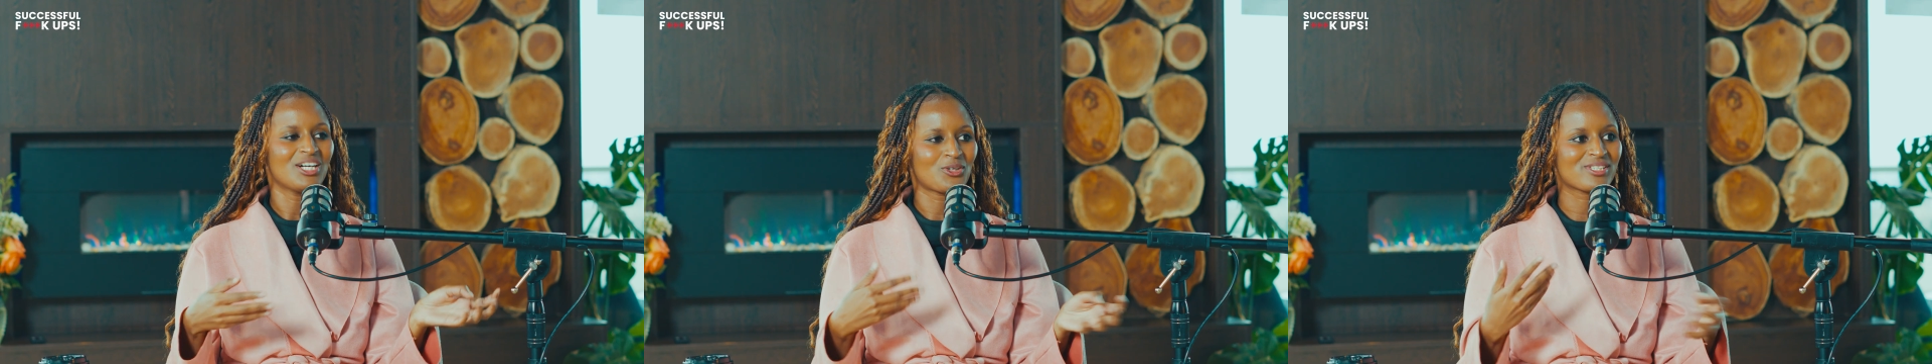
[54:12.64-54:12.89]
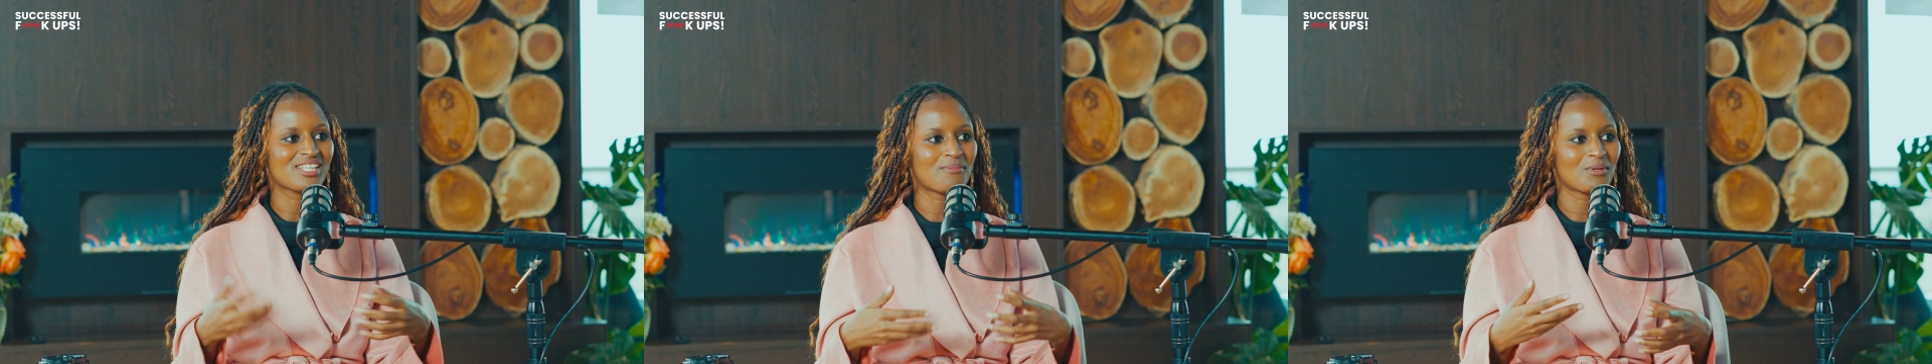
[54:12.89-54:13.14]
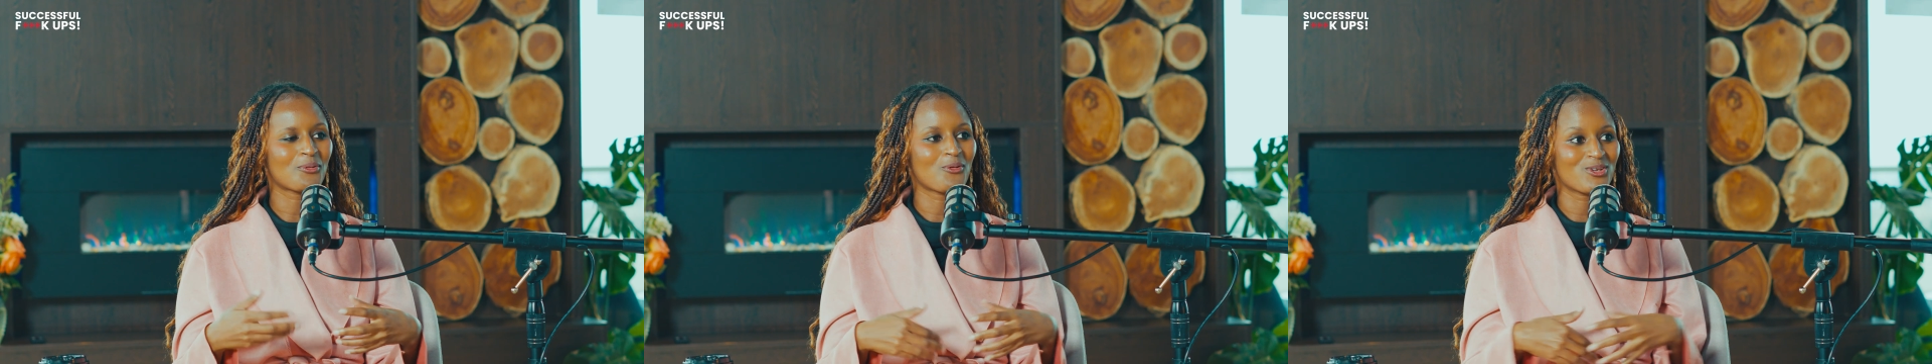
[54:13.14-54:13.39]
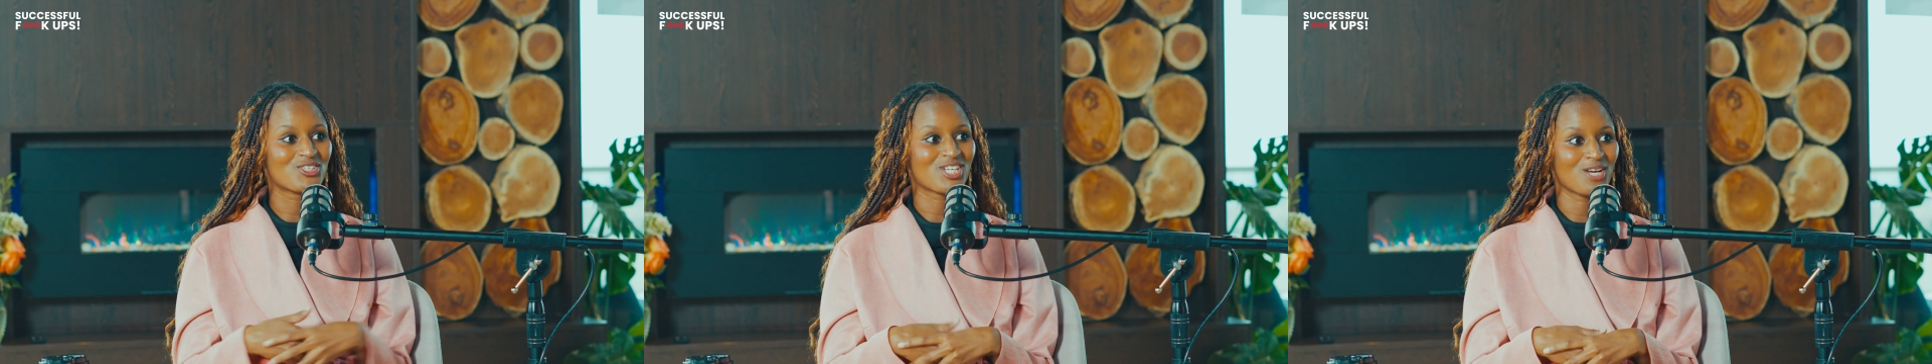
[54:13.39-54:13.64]
because there are people
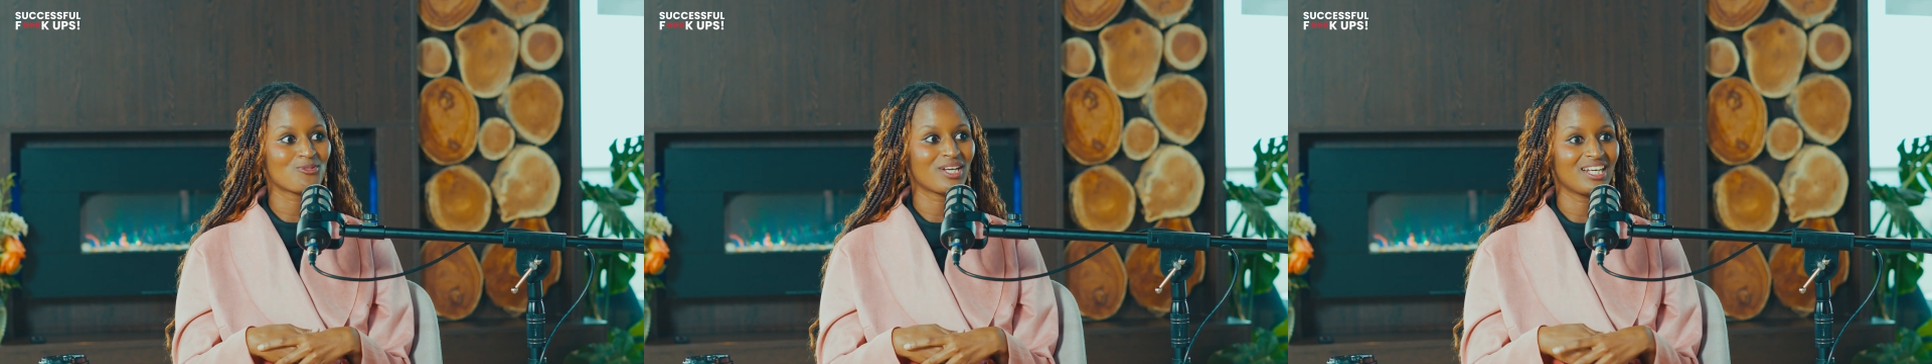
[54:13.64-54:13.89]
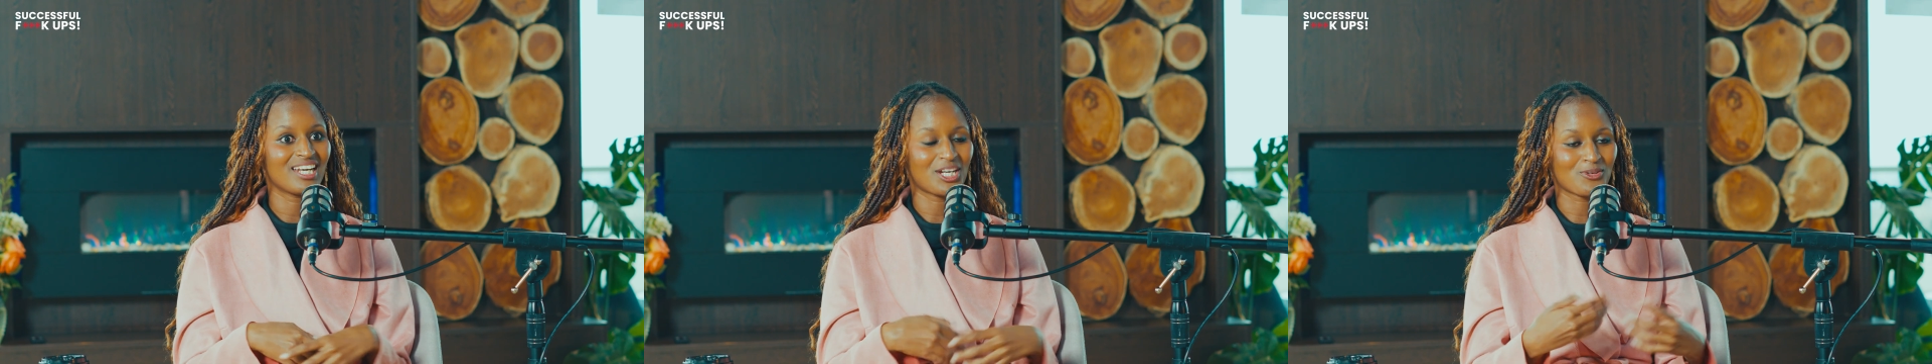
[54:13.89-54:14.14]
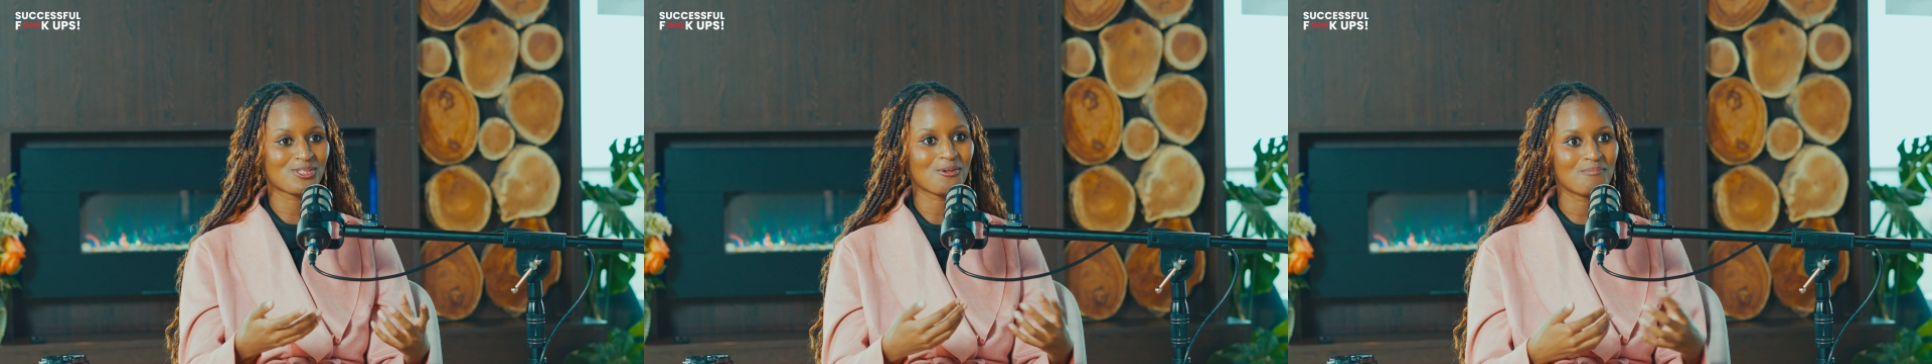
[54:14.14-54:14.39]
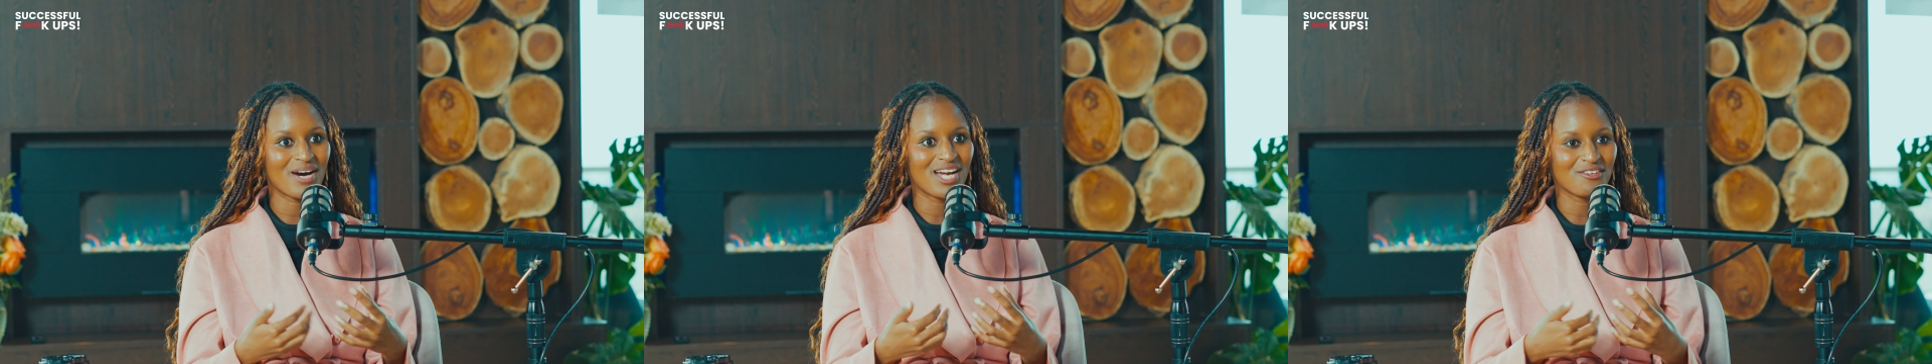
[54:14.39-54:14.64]
who are genuinely like, because
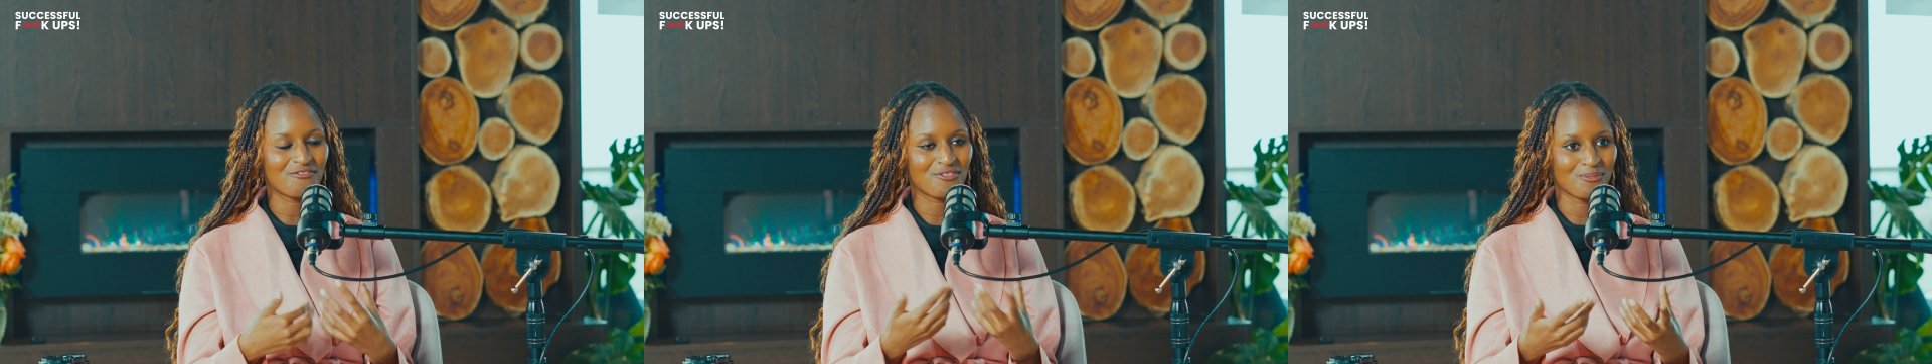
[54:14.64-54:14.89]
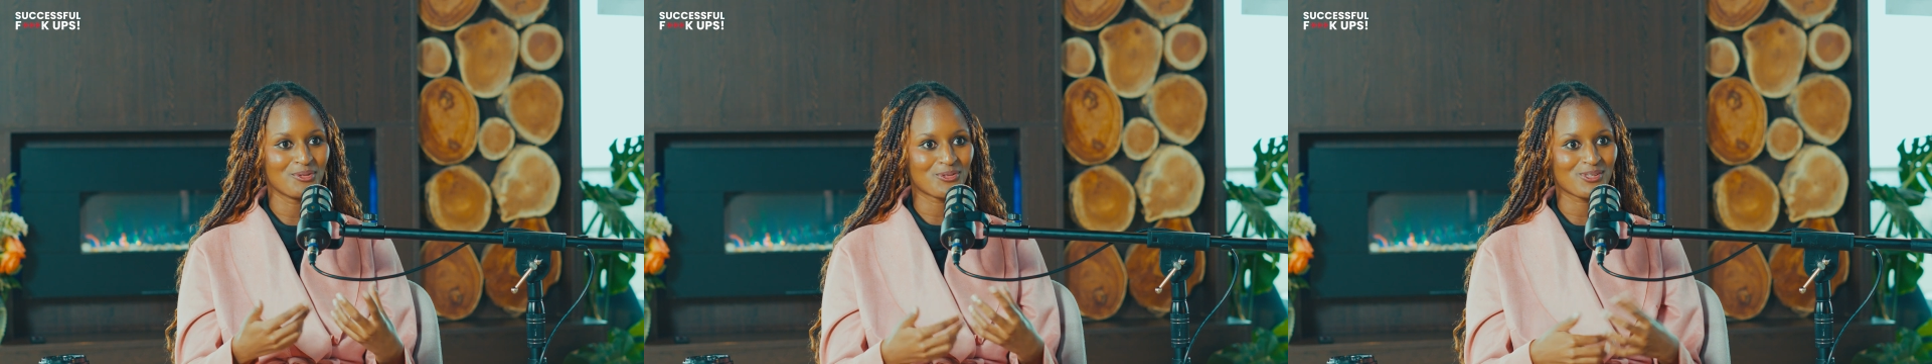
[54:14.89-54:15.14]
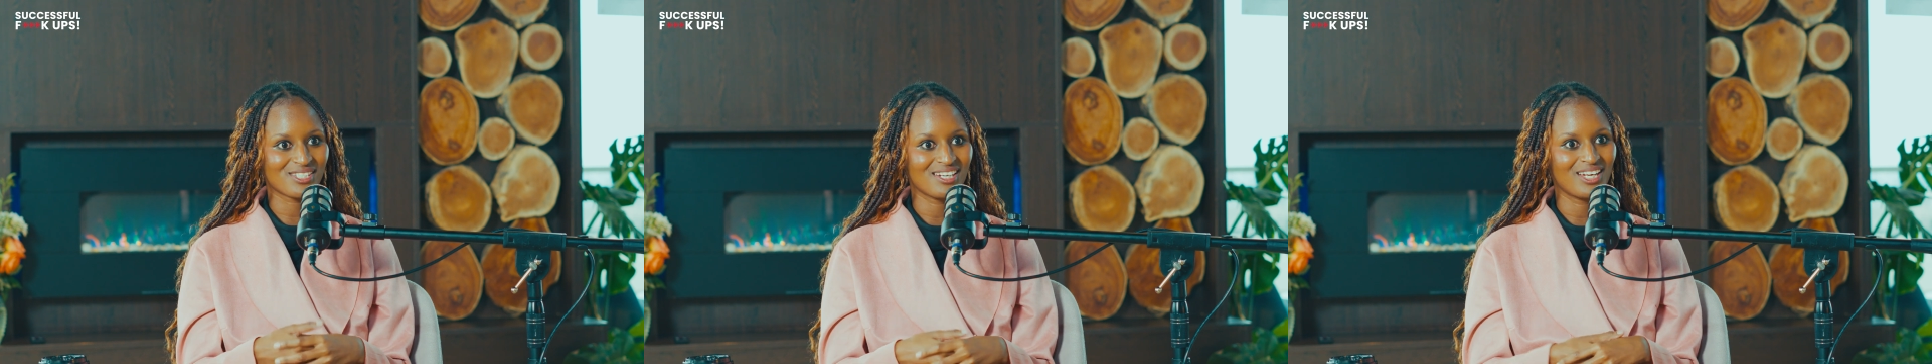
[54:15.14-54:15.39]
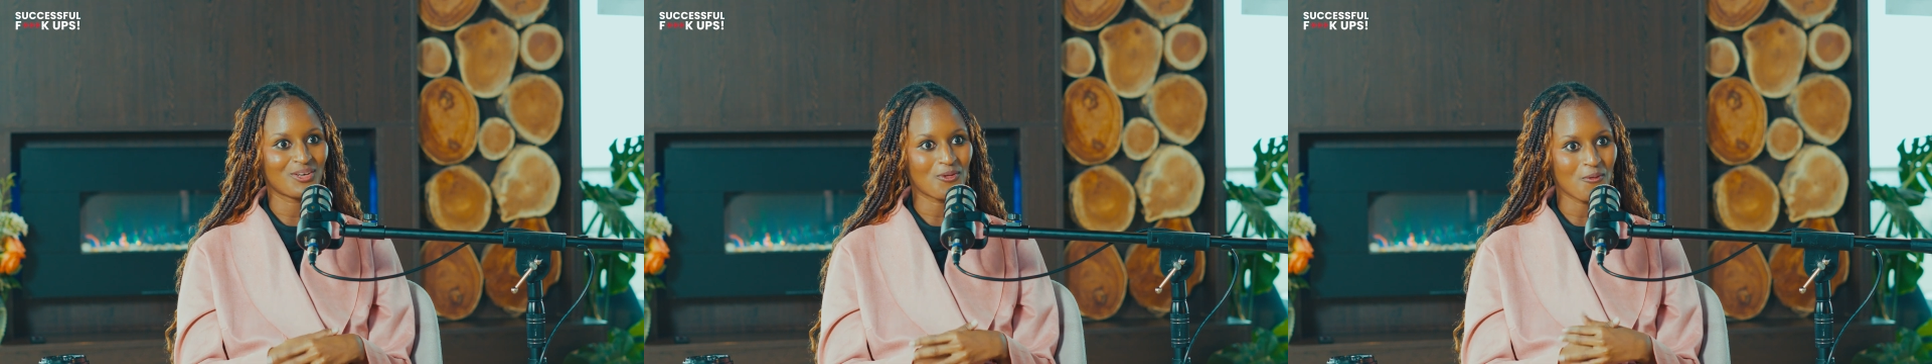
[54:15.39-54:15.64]
they'll buy from you because they're like,